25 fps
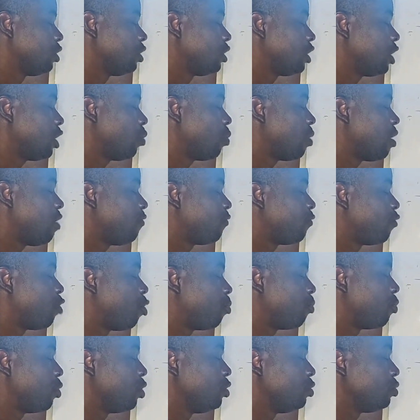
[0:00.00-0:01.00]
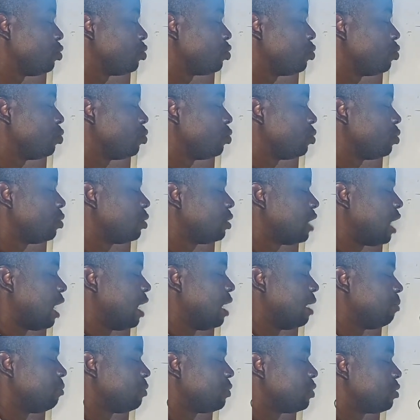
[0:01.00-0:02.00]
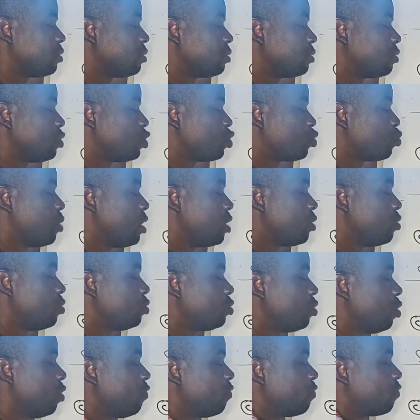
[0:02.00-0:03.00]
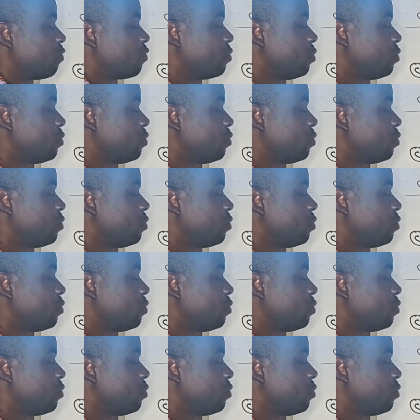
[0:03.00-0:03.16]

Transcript: 314.2 times square root of